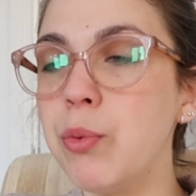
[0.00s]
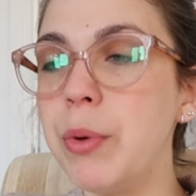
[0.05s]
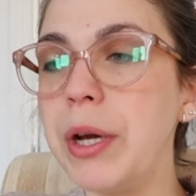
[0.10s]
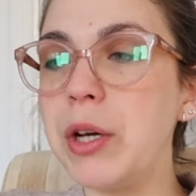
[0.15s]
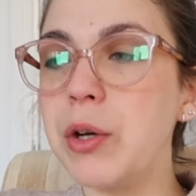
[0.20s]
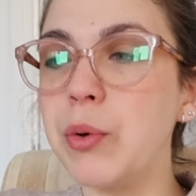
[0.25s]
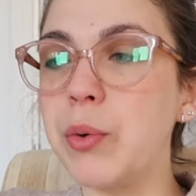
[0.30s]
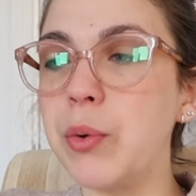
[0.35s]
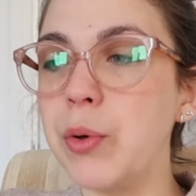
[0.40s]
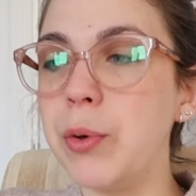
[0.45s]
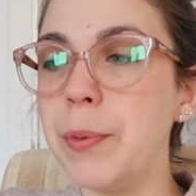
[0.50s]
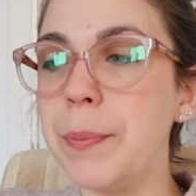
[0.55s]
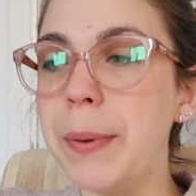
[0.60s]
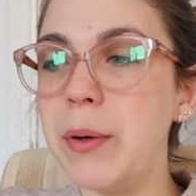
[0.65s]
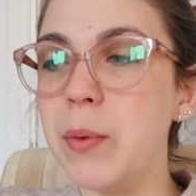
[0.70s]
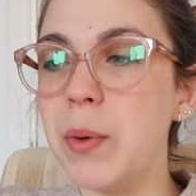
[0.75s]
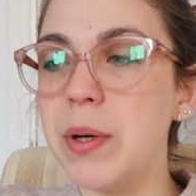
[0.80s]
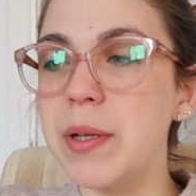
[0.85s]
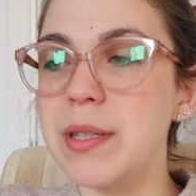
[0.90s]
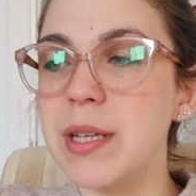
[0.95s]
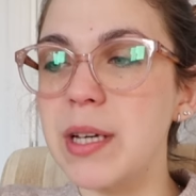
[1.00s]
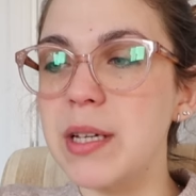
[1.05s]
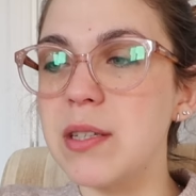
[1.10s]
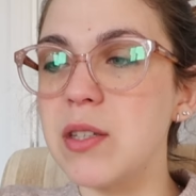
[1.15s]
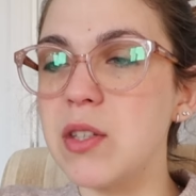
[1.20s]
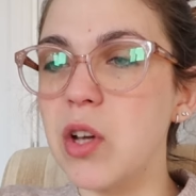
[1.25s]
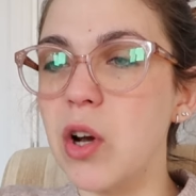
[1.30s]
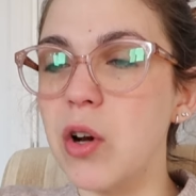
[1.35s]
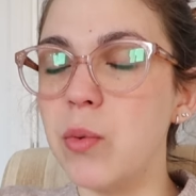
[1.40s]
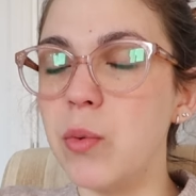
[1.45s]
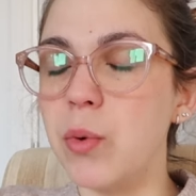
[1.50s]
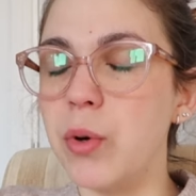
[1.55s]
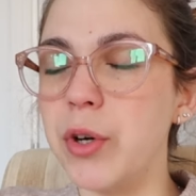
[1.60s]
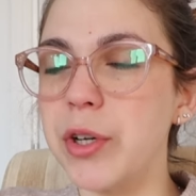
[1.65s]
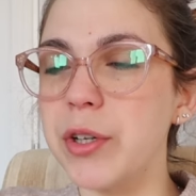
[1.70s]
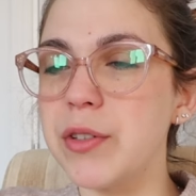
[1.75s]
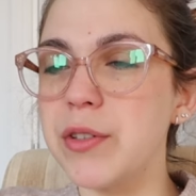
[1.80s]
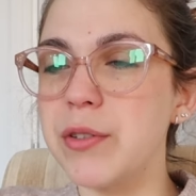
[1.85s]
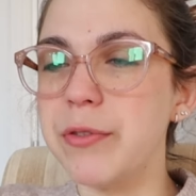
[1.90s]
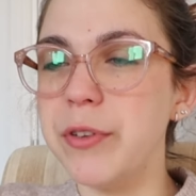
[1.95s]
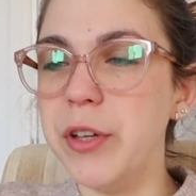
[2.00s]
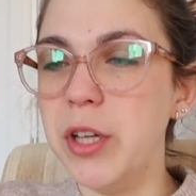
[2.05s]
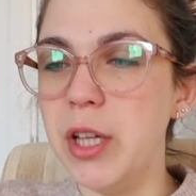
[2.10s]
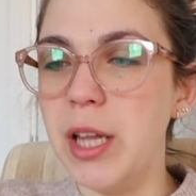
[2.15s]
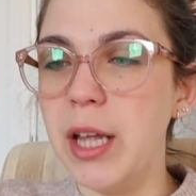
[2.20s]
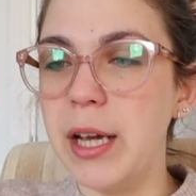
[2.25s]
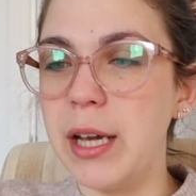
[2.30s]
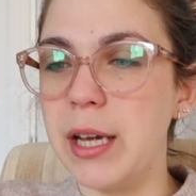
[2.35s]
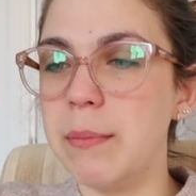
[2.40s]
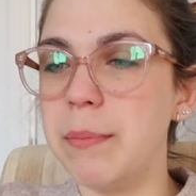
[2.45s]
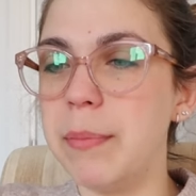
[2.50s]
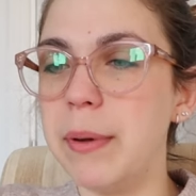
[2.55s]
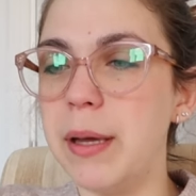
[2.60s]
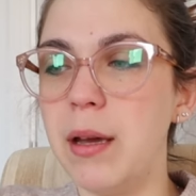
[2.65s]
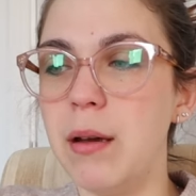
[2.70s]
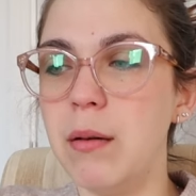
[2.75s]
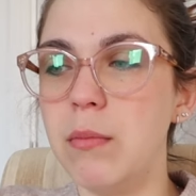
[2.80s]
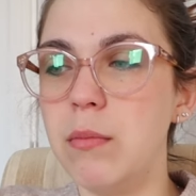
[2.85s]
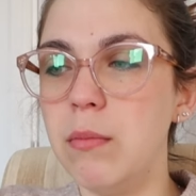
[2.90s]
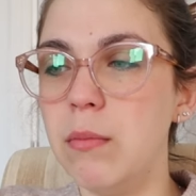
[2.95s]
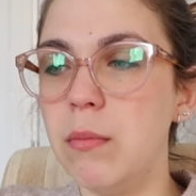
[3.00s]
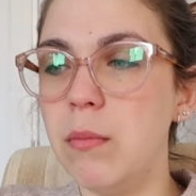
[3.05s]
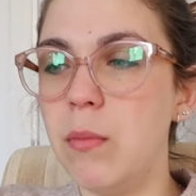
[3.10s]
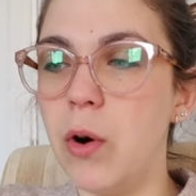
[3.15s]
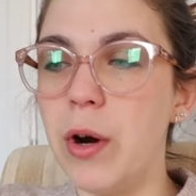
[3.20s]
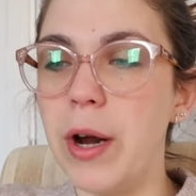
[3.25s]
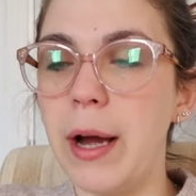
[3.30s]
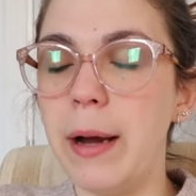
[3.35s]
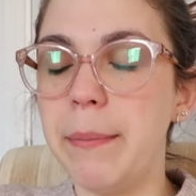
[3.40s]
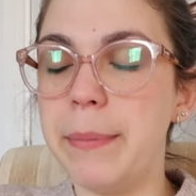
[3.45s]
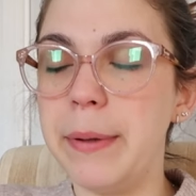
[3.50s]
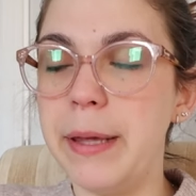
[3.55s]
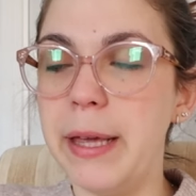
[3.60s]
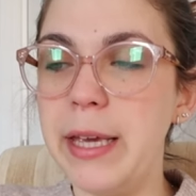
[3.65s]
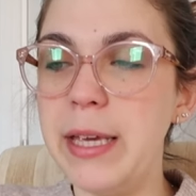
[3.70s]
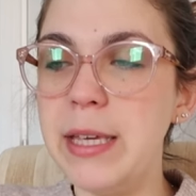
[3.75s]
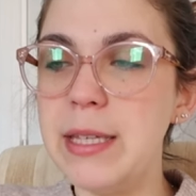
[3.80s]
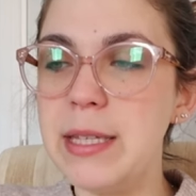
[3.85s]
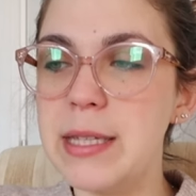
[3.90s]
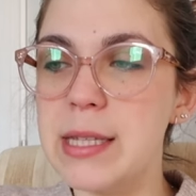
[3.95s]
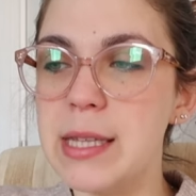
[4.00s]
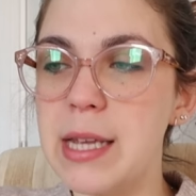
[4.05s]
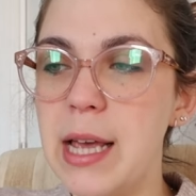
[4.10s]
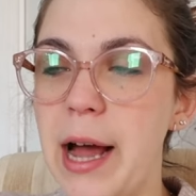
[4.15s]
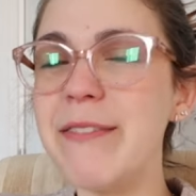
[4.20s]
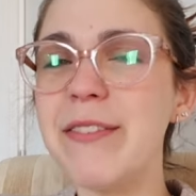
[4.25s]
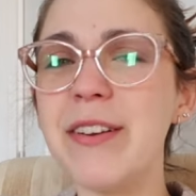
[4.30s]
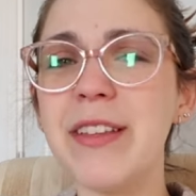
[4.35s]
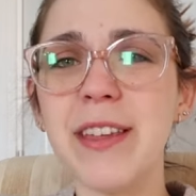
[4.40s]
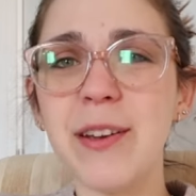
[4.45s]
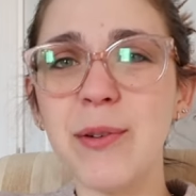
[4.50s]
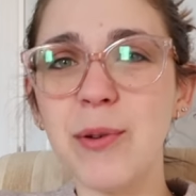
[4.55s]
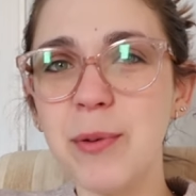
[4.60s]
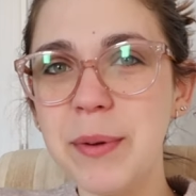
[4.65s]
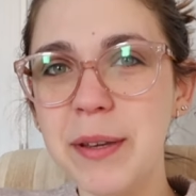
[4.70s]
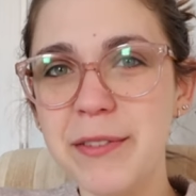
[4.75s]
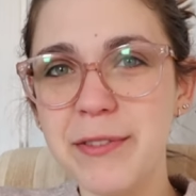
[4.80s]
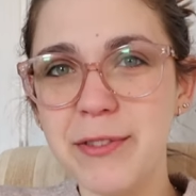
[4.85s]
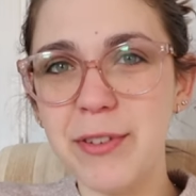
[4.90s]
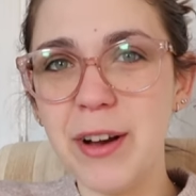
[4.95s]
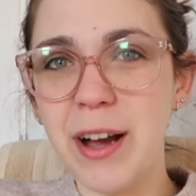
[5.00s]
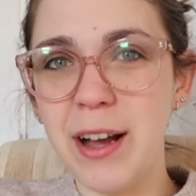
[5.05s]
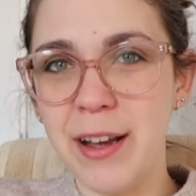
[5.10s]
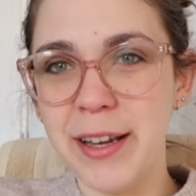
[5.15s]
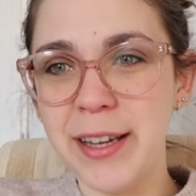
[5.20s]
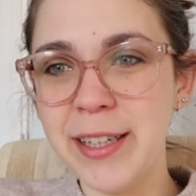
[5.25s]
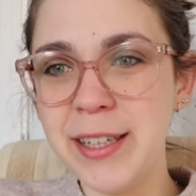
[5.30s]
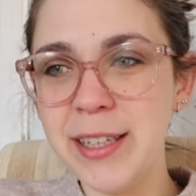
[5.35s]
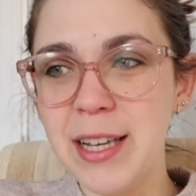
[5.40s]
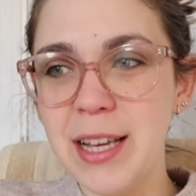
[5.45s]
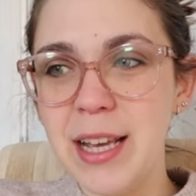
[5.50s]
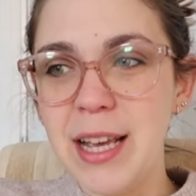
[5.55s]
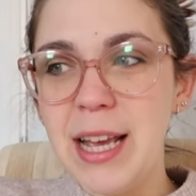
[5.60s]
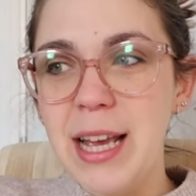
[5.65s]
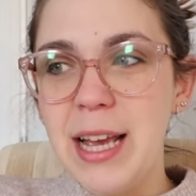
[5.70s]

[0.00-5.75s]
regroup, and once I start work to feel like a bit more at peace, everything will be fine.